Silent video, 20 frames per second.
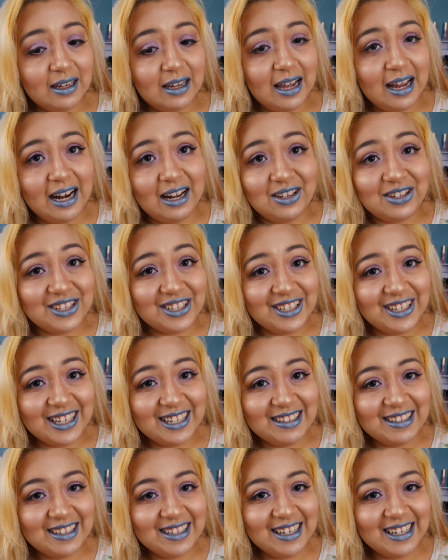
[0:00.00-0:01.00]
And I'll see you
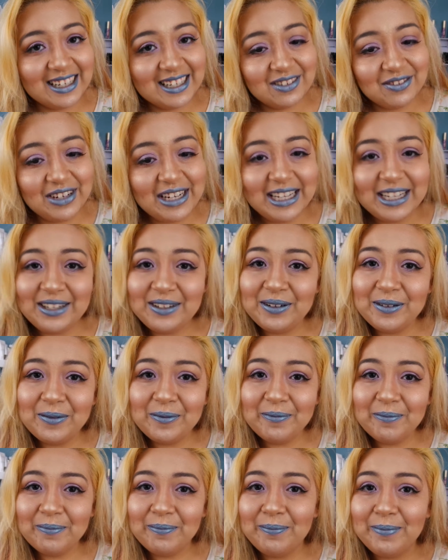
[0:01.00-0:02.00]
guys in the next video.
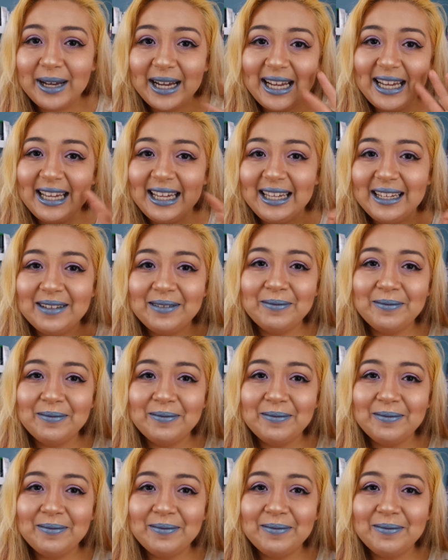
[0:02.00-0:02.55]
Bye.